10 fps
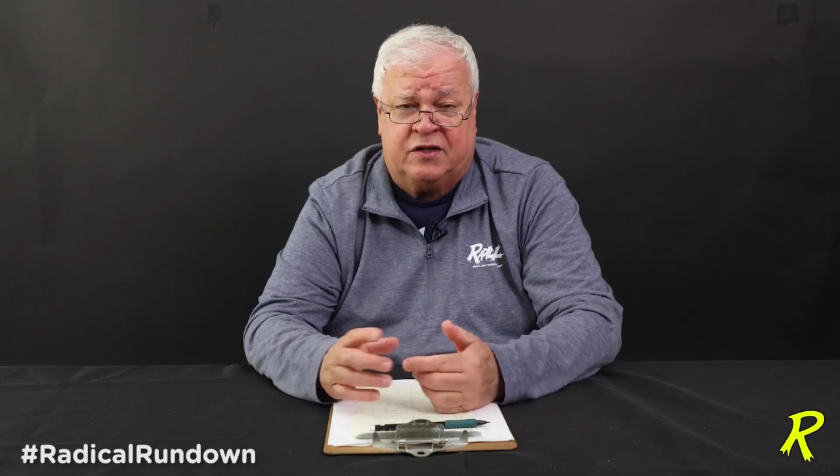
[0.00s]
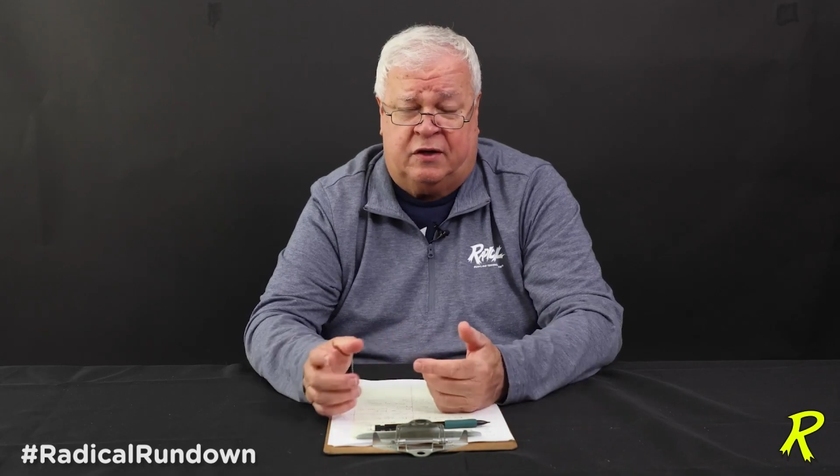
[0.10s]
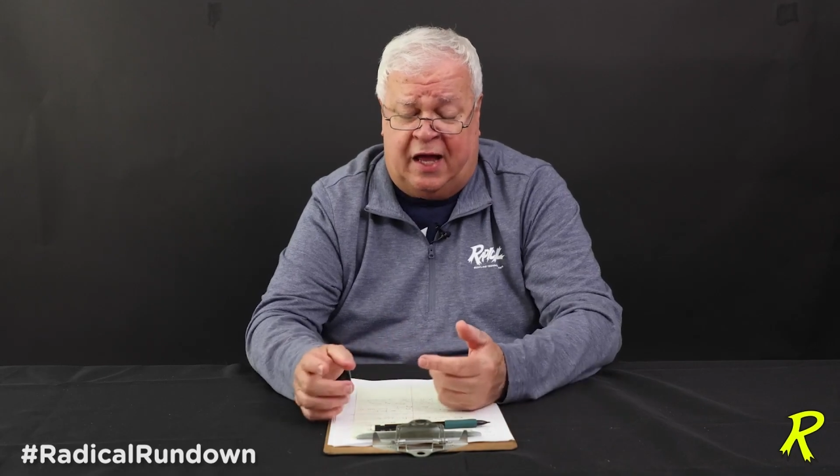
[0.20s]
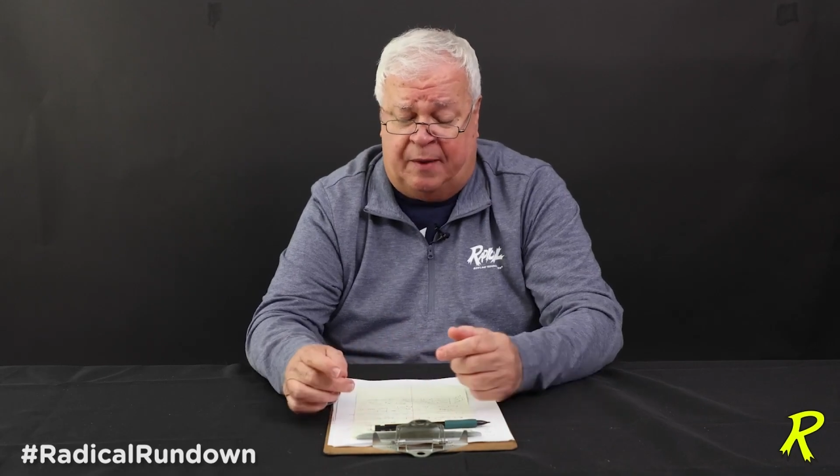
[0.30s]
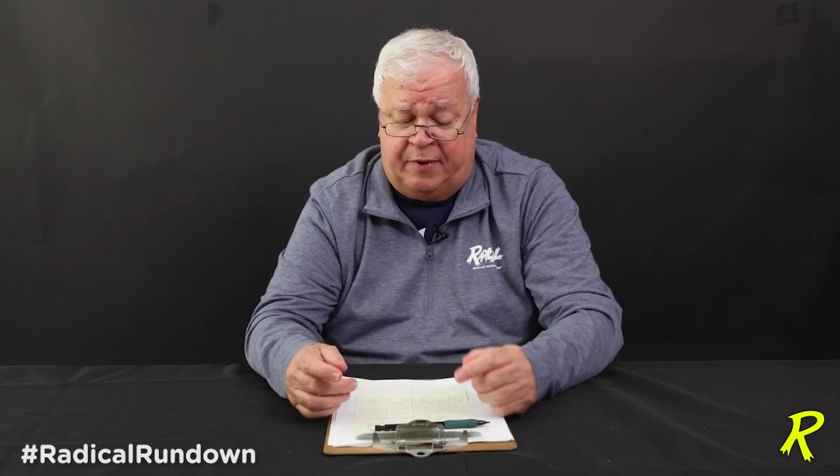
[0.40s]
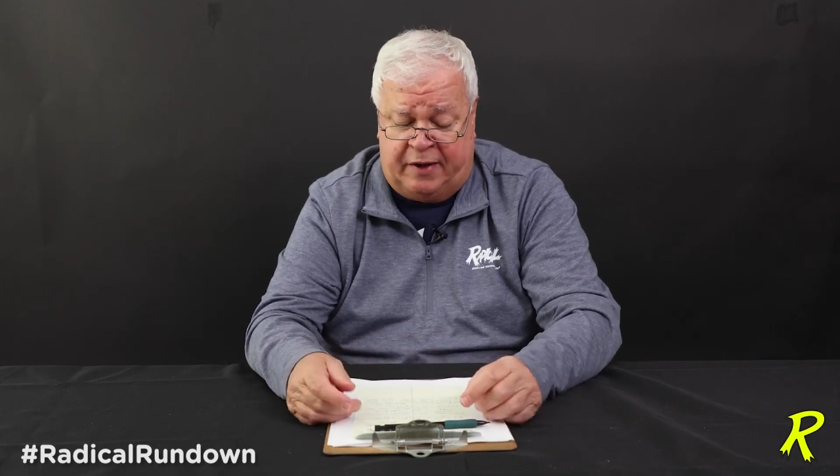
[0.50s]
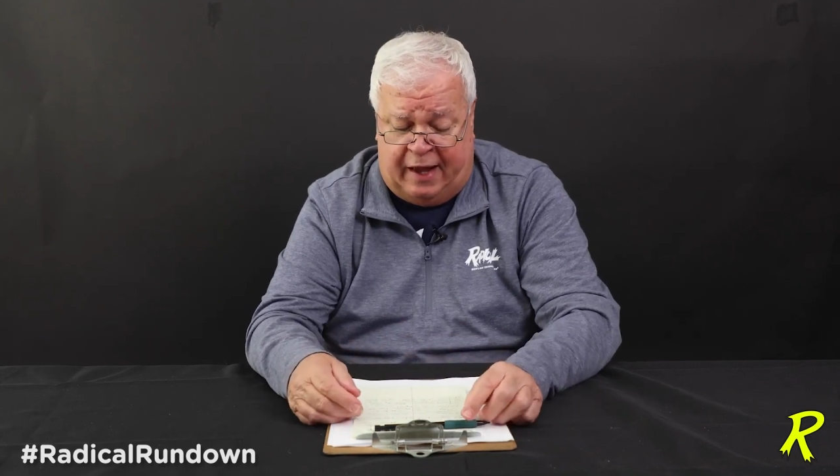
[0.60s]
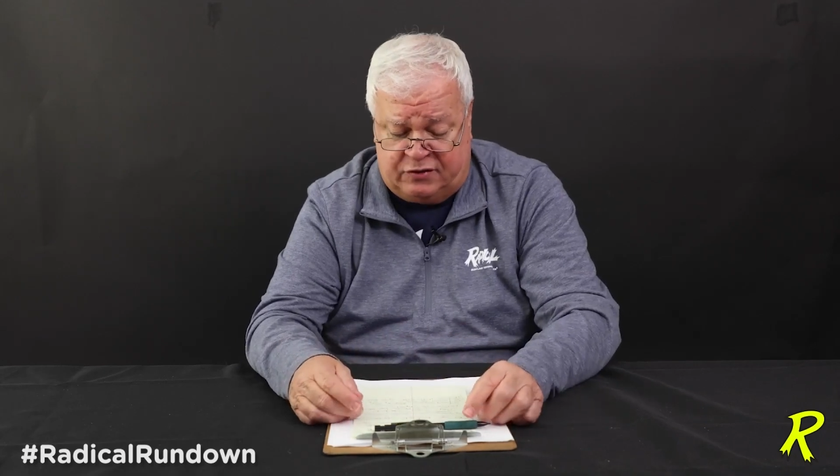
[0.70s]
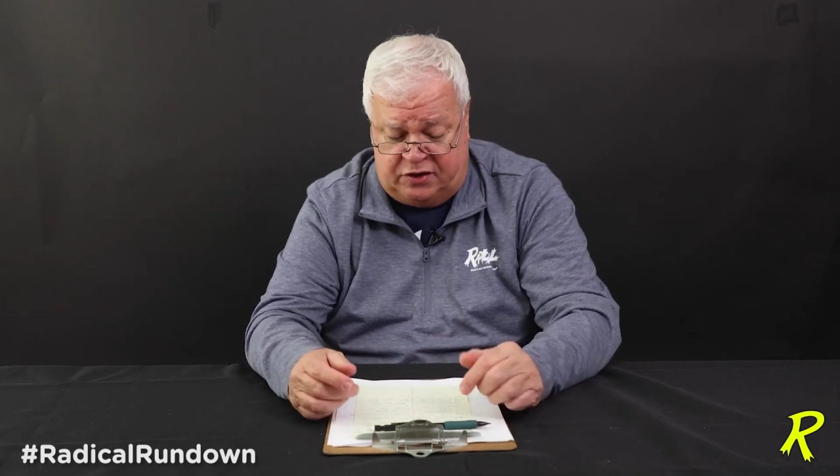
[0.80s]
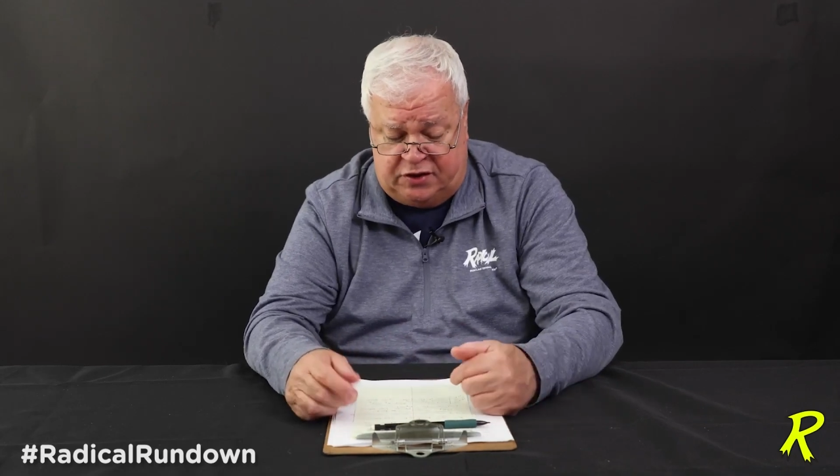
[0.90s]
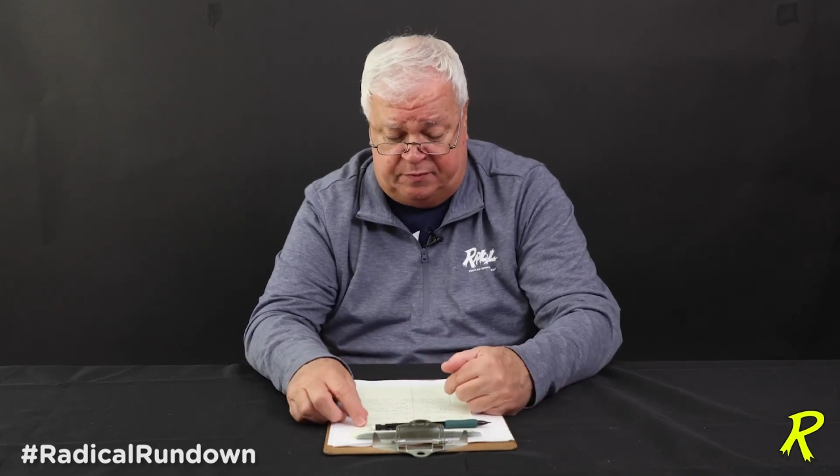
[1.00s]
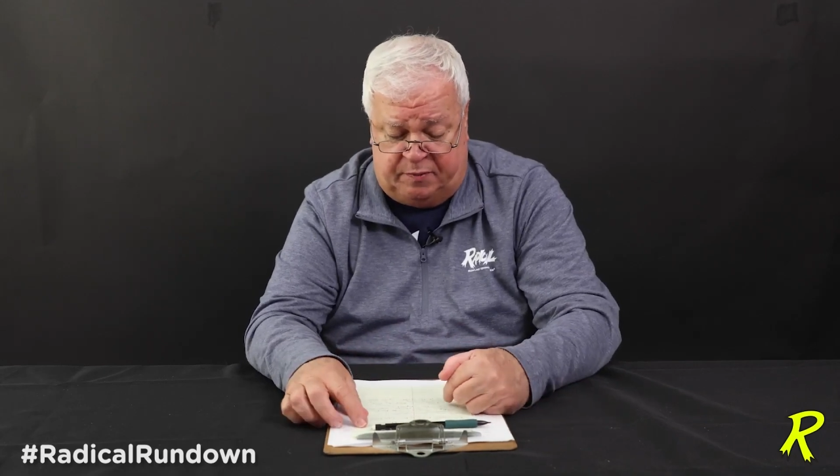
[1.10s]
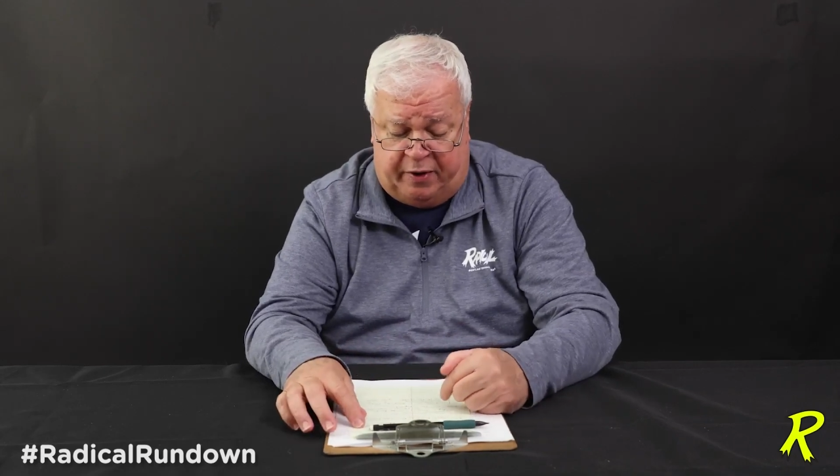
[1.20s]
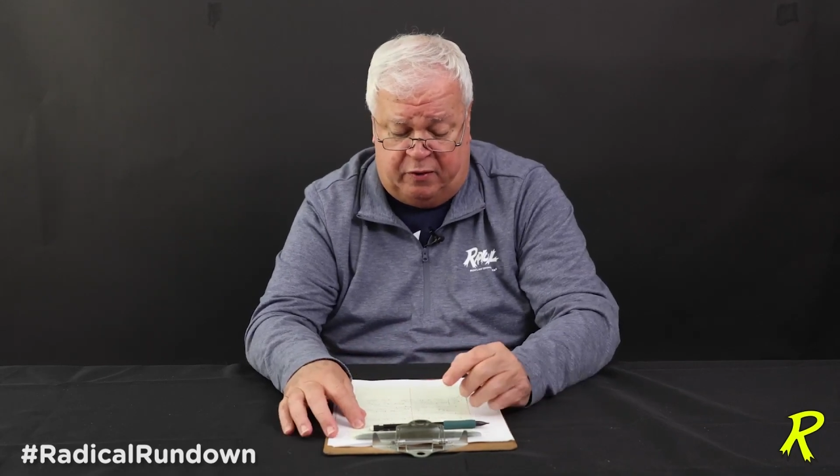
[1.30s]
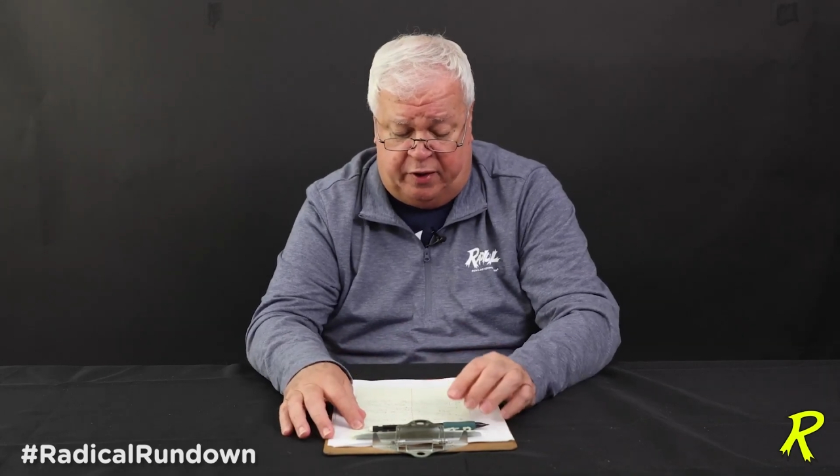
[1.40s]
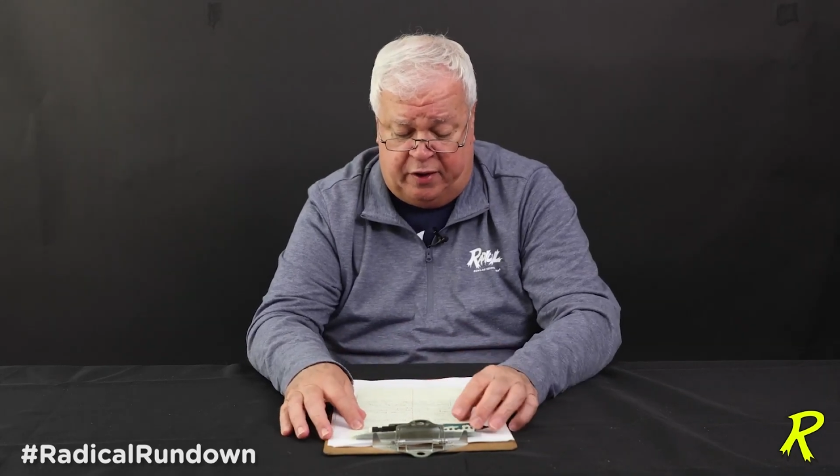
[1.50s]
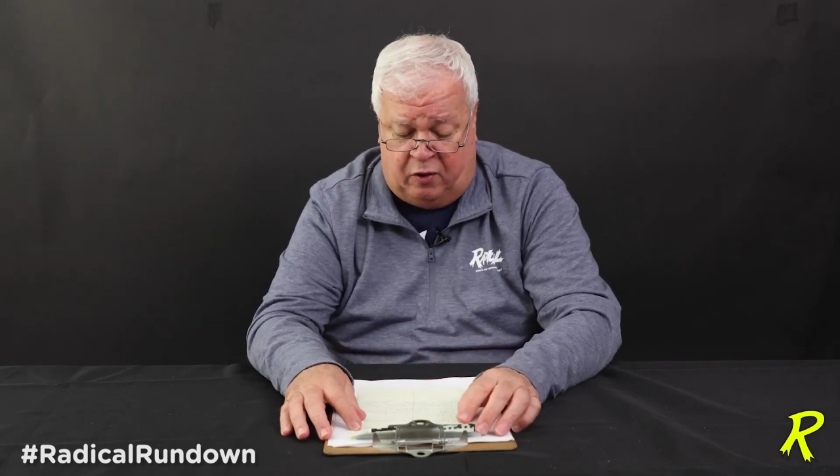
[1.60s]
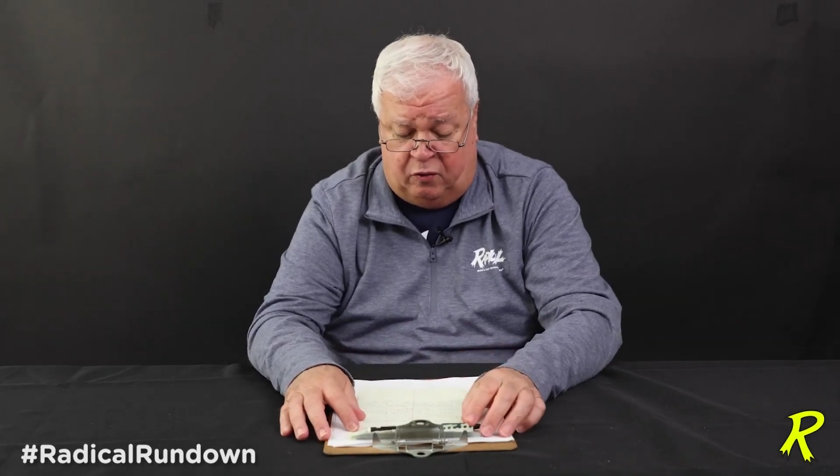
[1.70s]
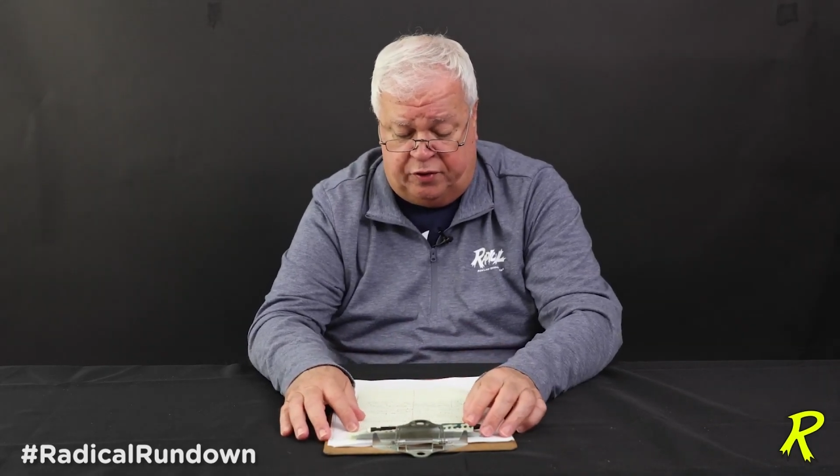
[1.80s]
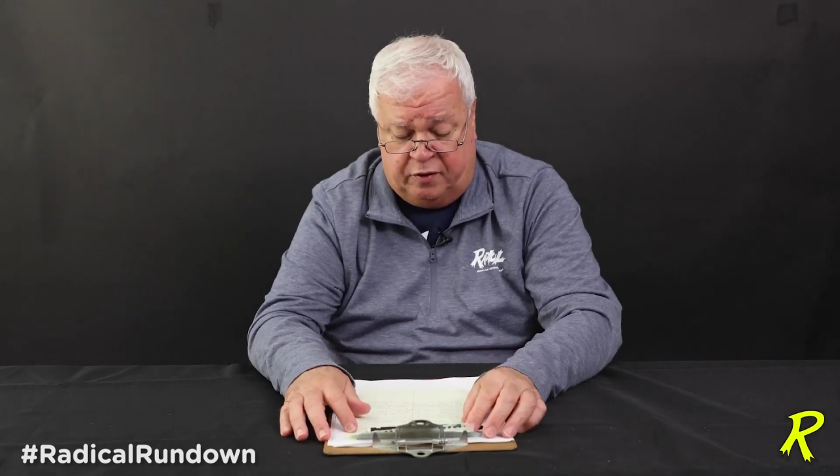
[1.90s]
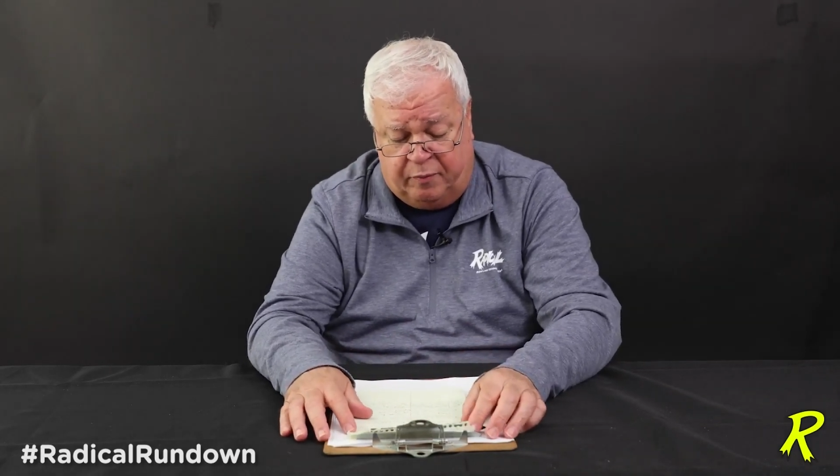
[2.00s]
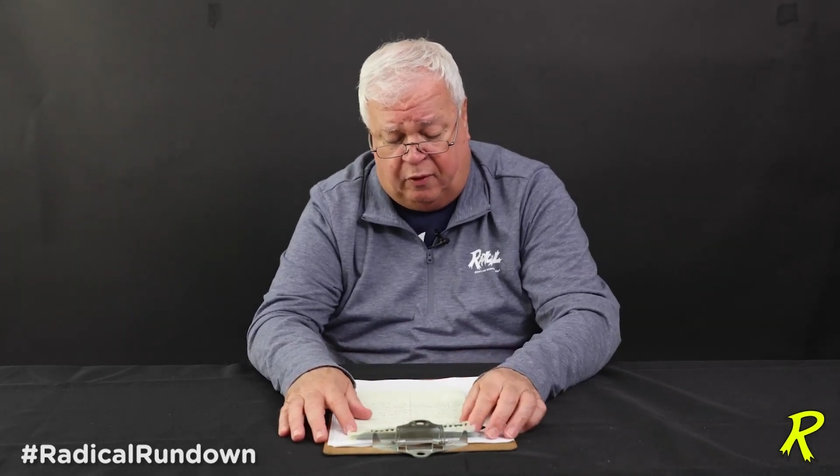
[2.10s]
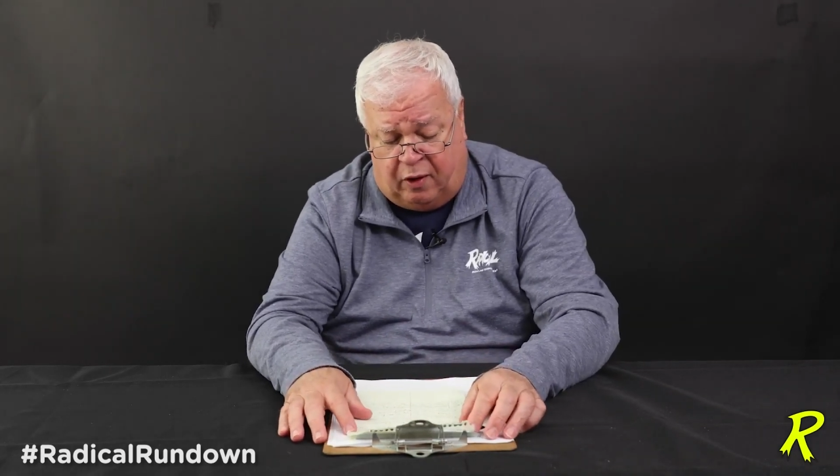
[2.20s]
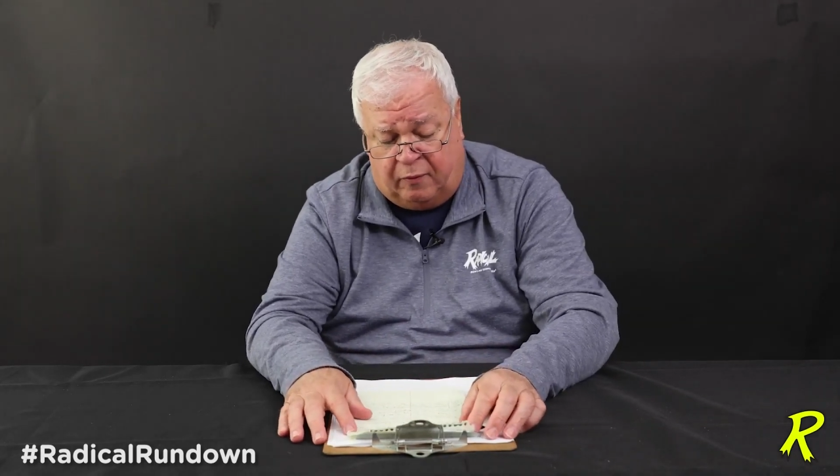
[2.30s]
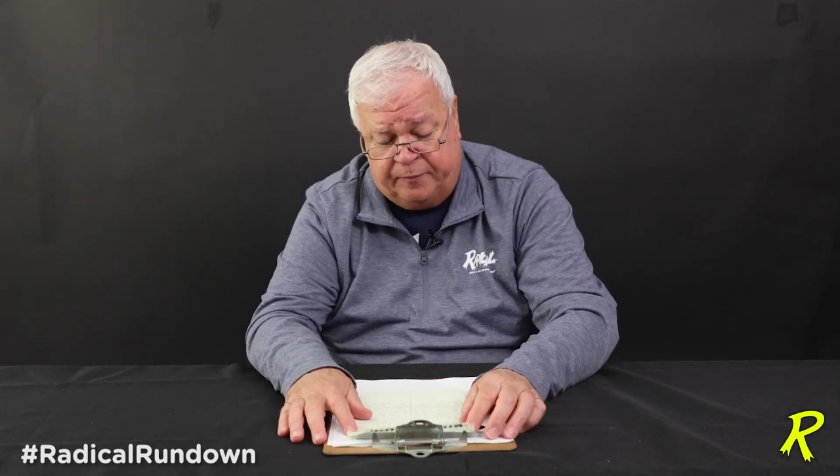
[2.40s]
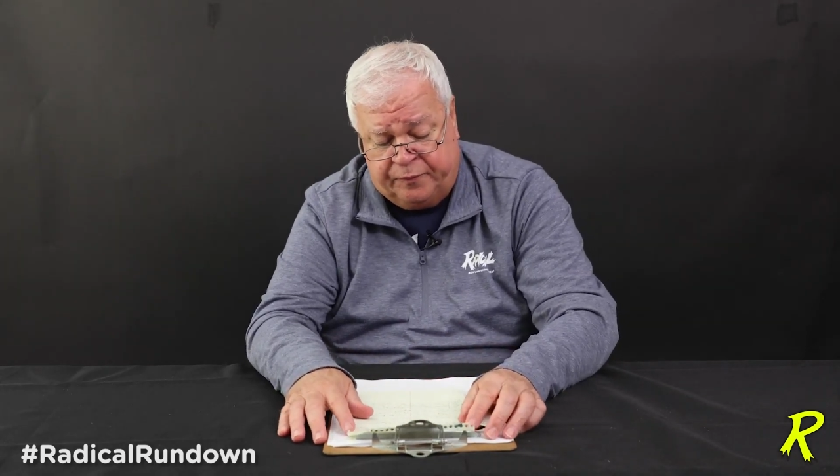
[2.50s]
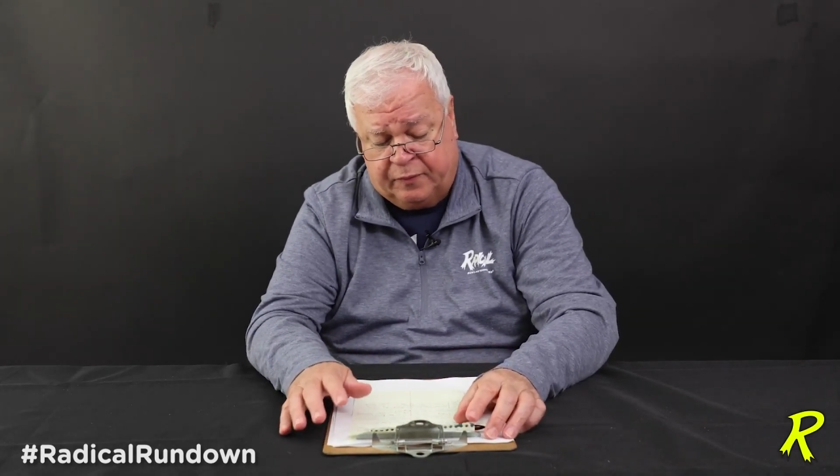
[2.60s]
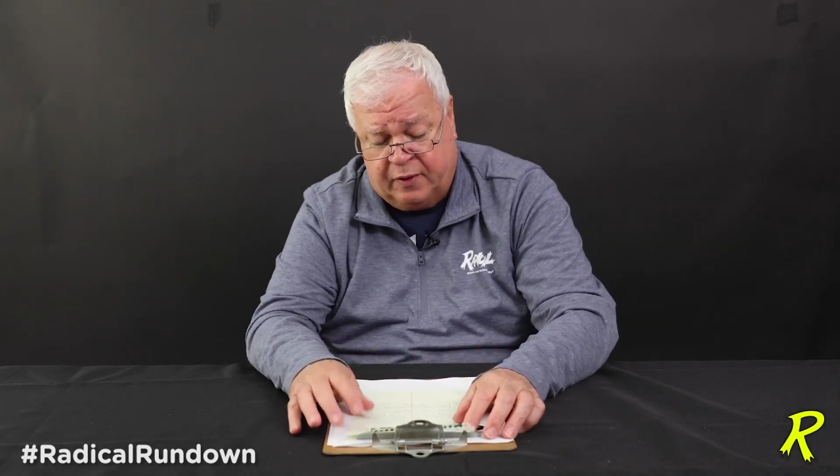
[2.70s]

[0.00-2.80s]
It'll happen naturally simply by the way you're holding the ball.